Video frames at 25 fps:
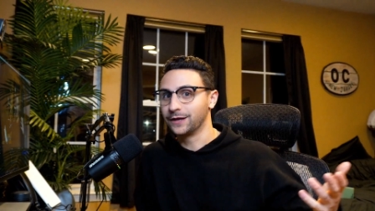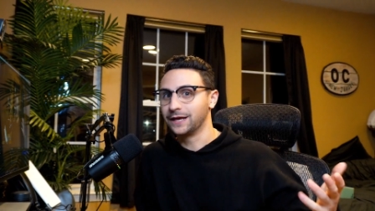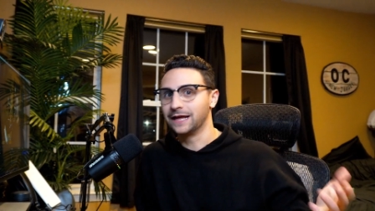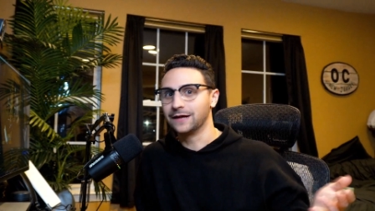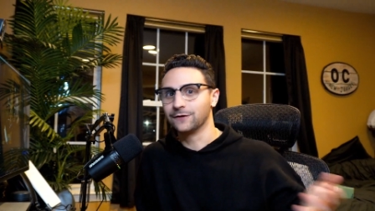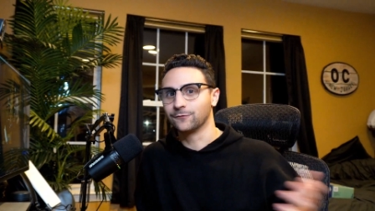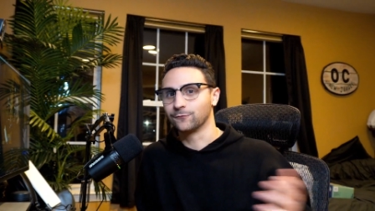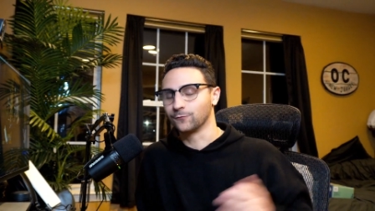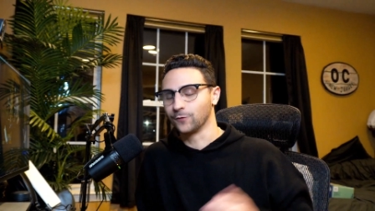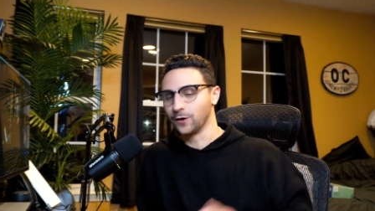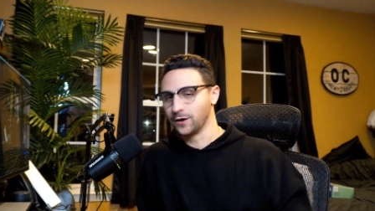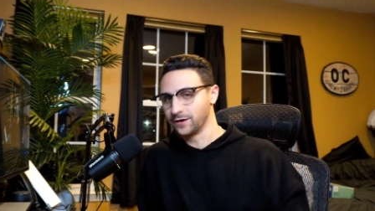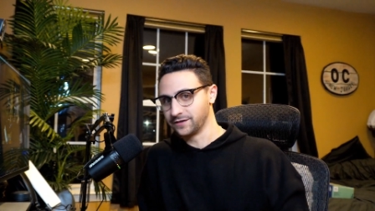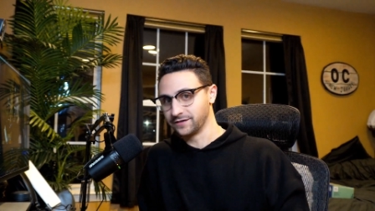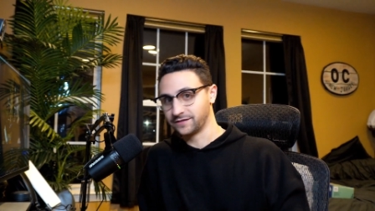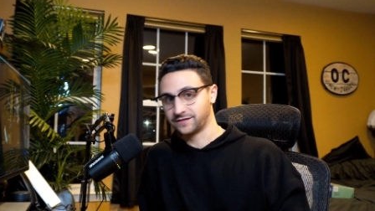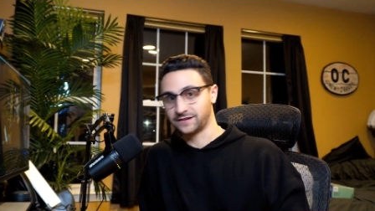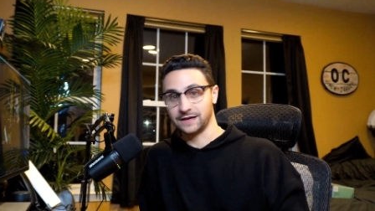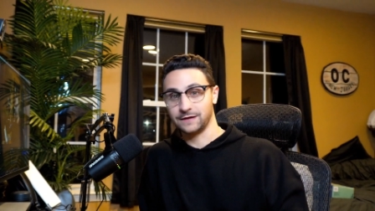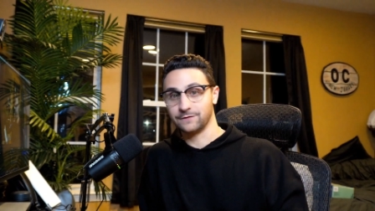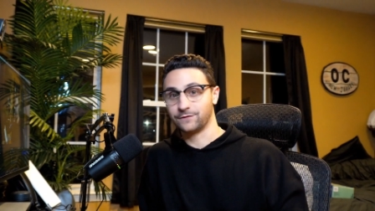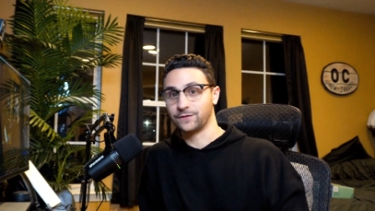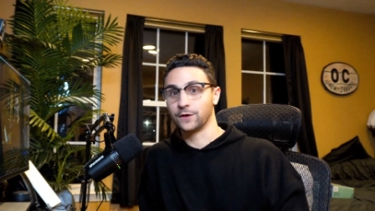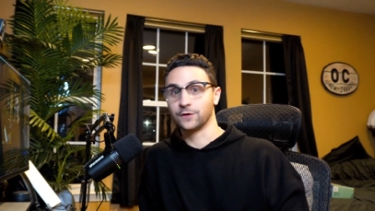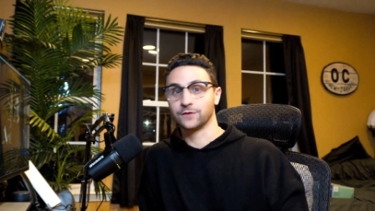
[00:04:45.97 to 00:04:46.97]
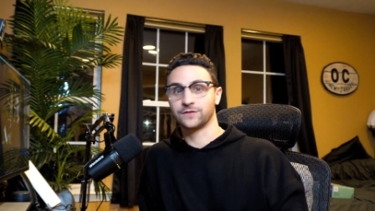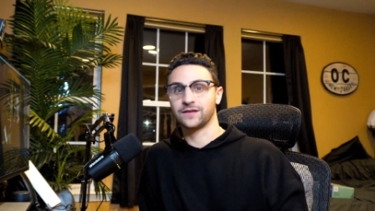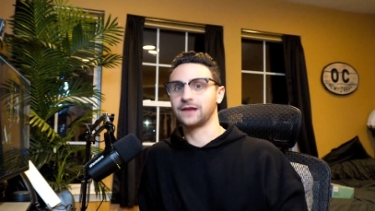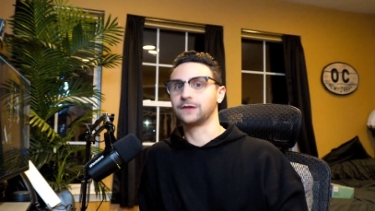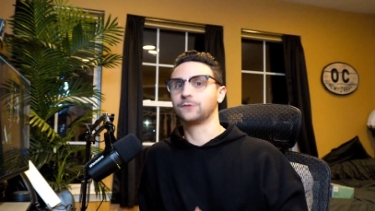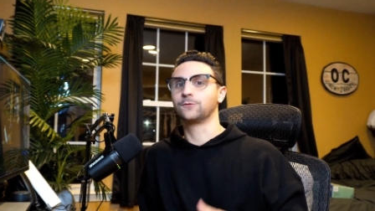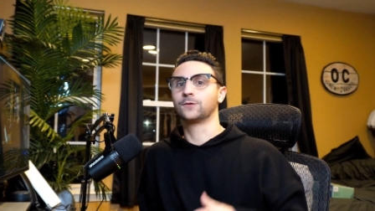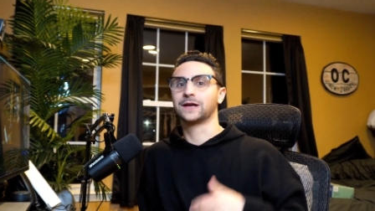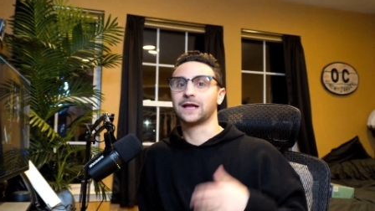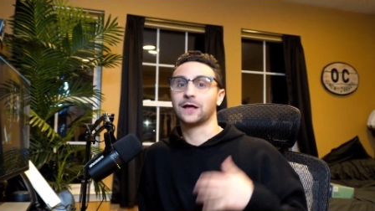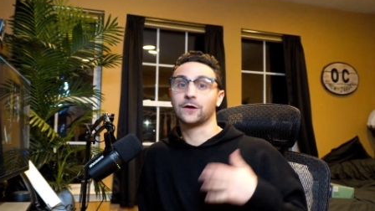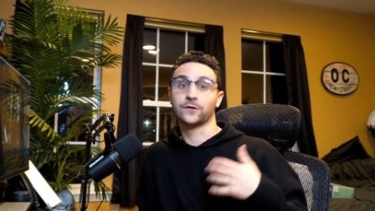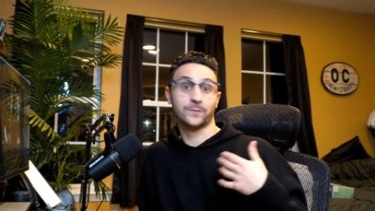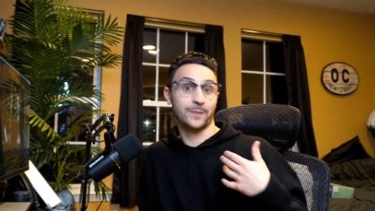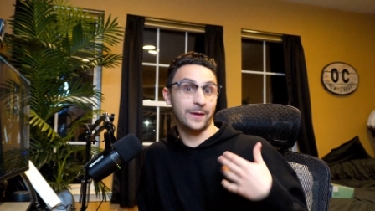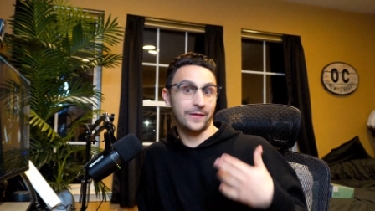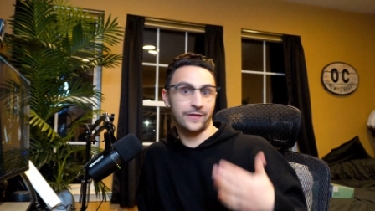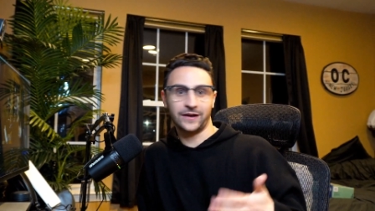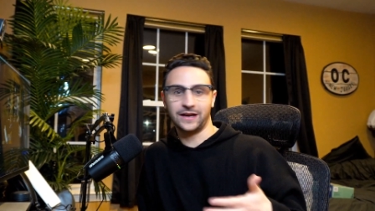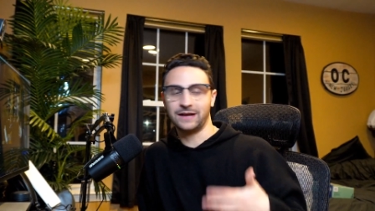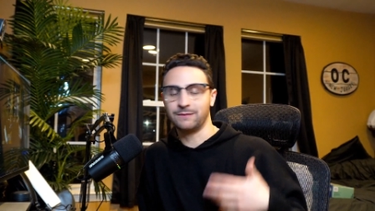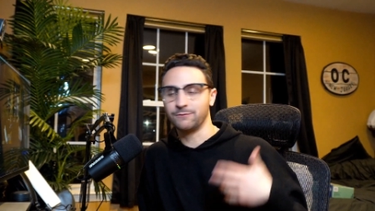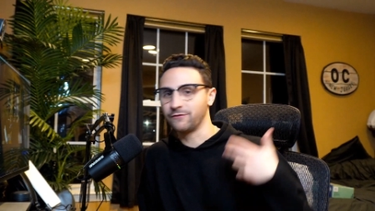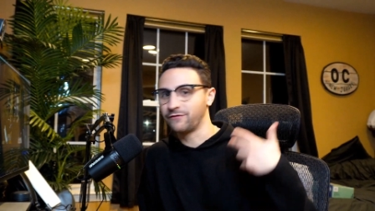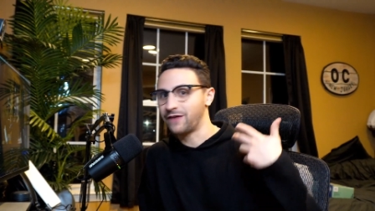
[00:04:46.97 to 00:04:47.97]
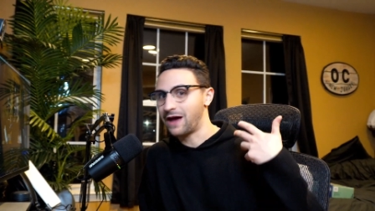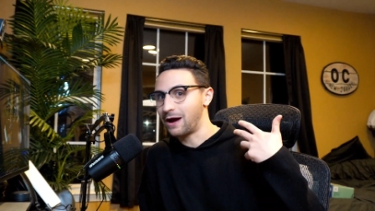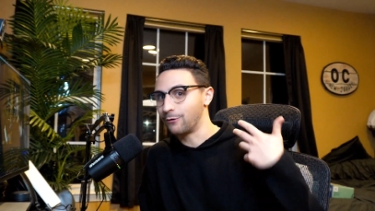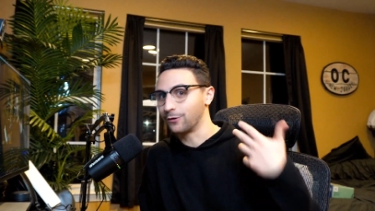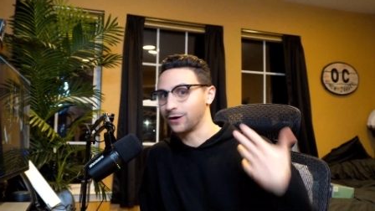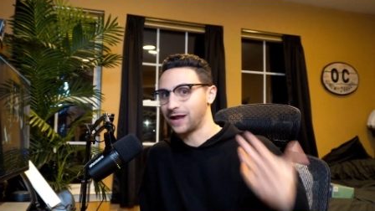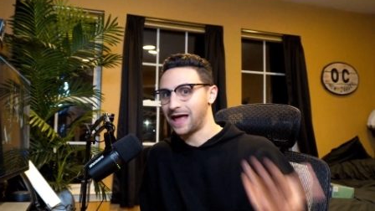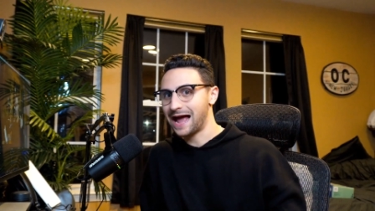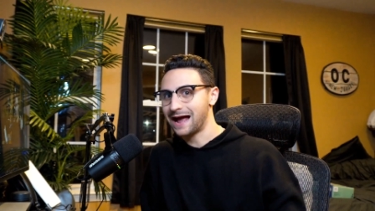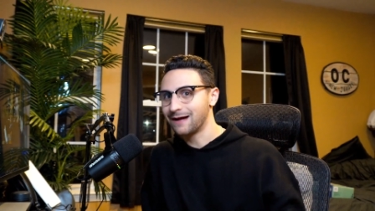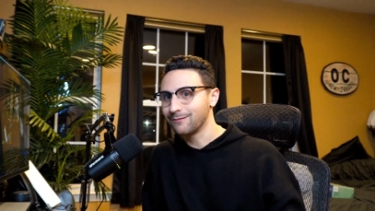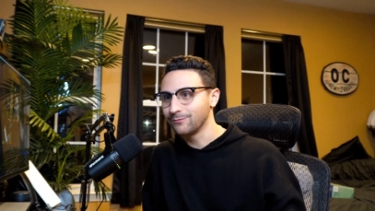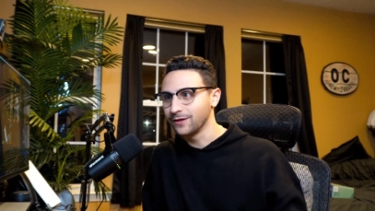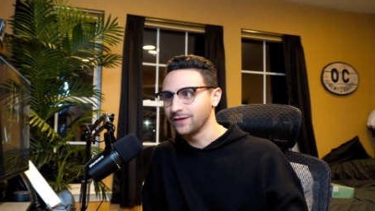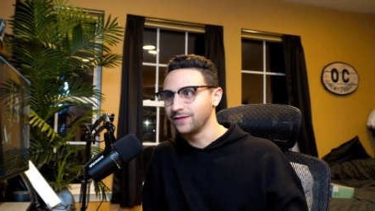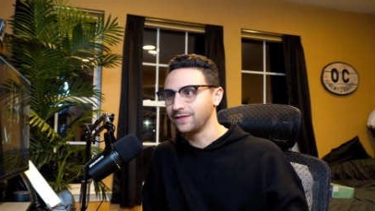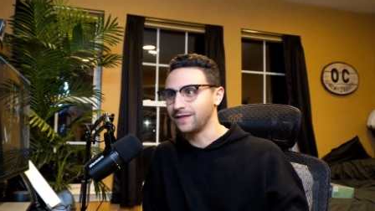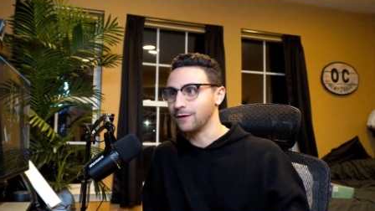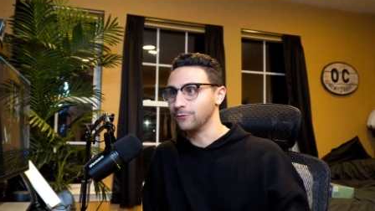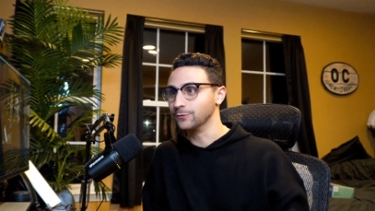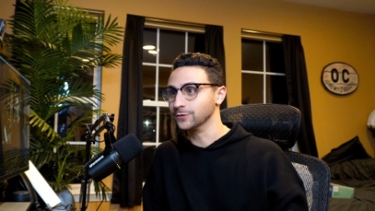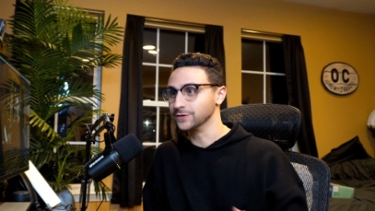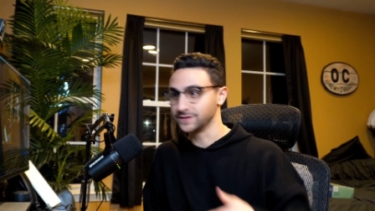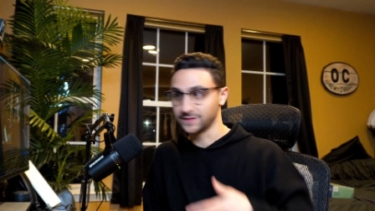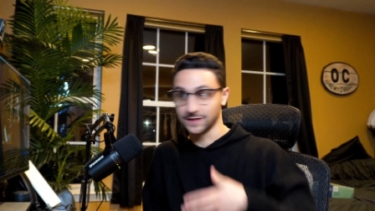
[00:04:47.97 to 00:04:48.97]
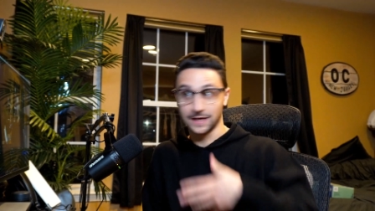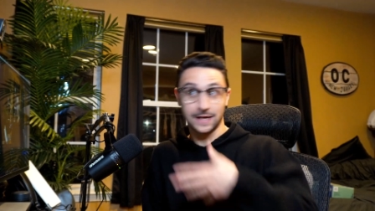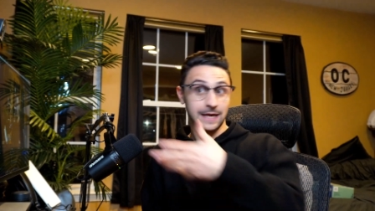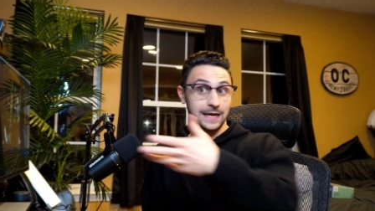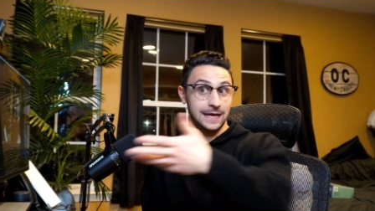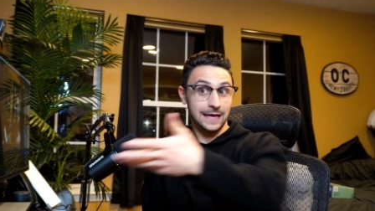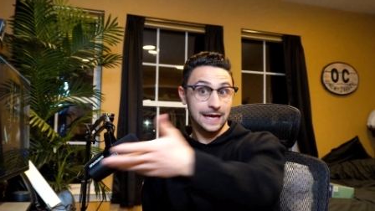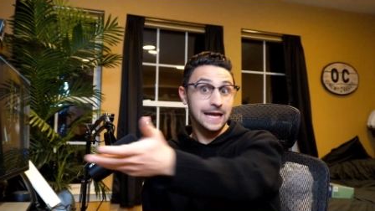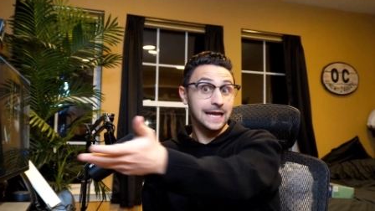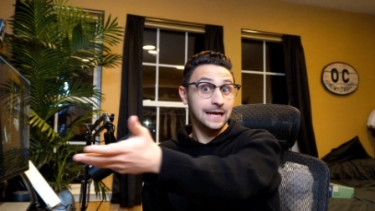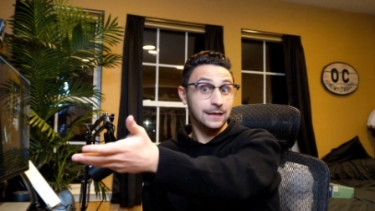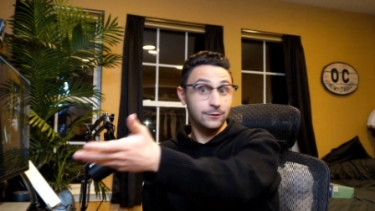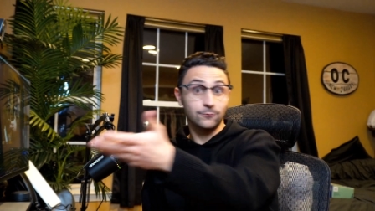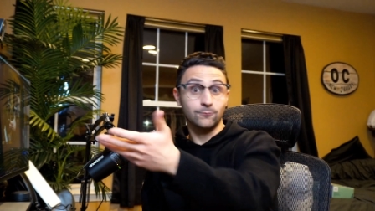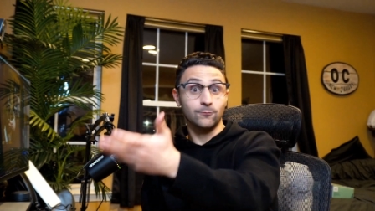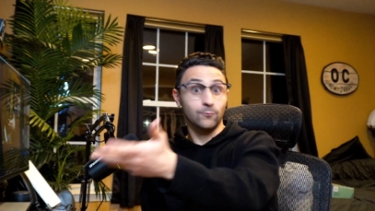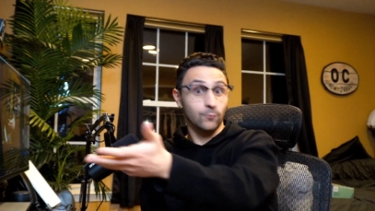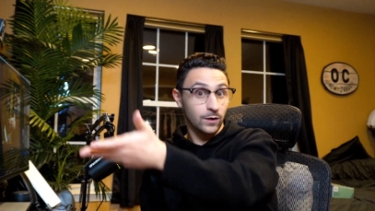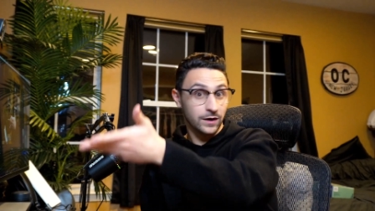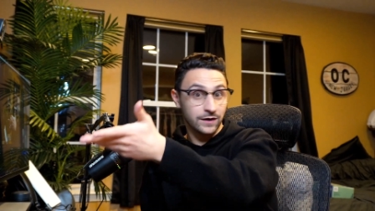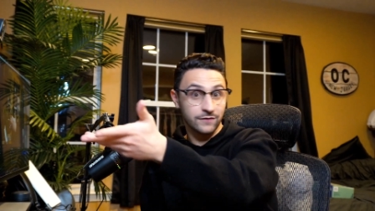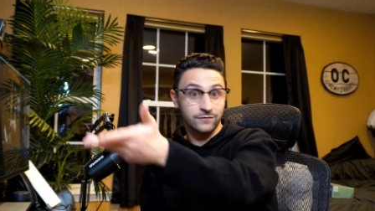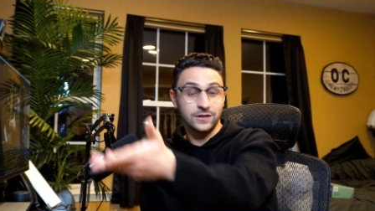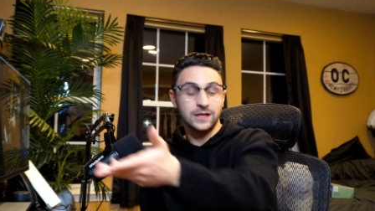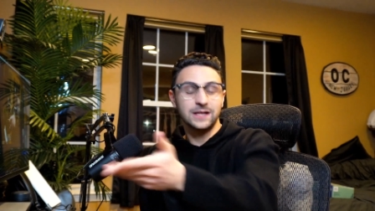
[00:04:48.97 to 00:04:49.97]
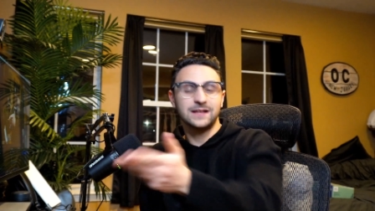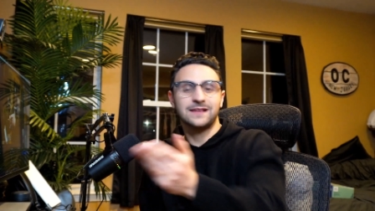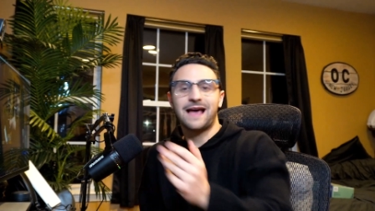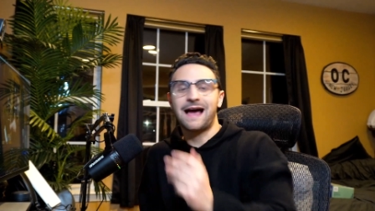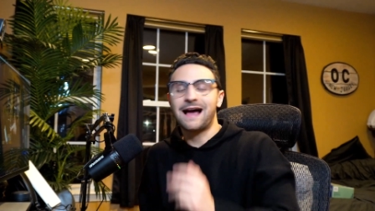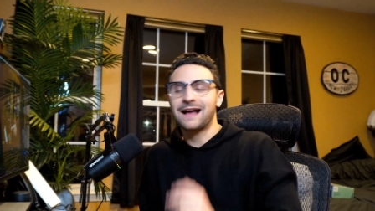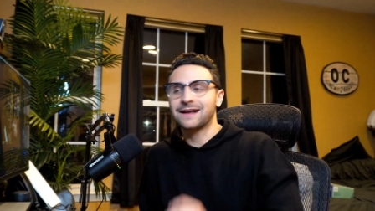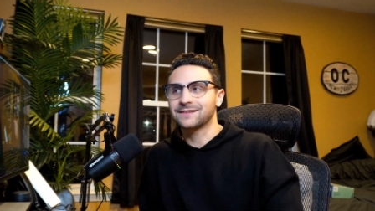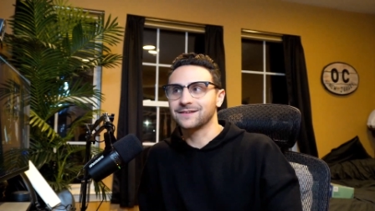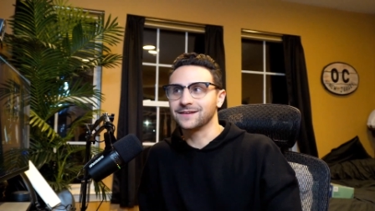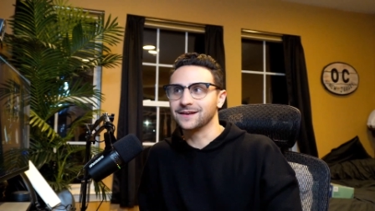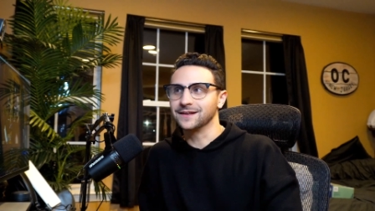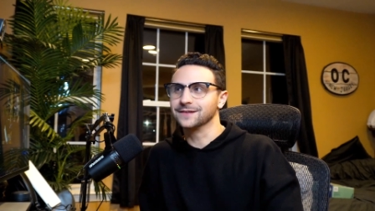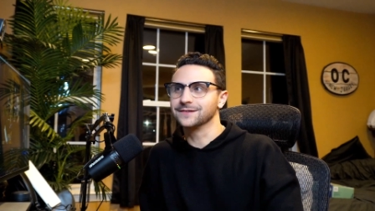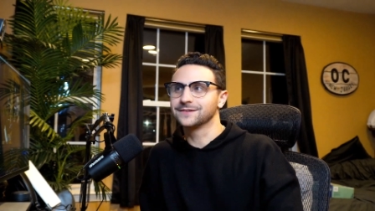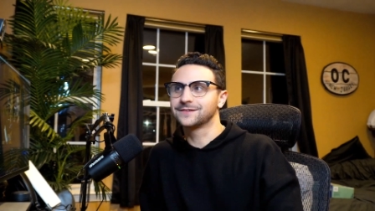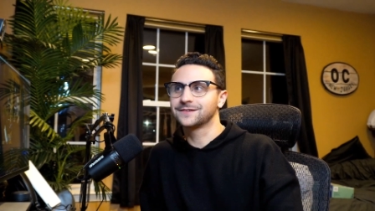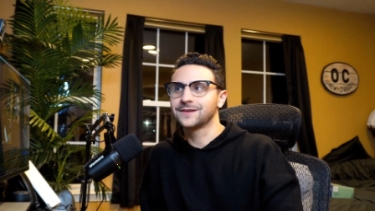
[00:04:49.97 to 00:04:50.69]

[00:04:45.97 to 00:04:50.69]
and run to see if there's anyone else by the name of Howard Hamlin that was in one of these accidents.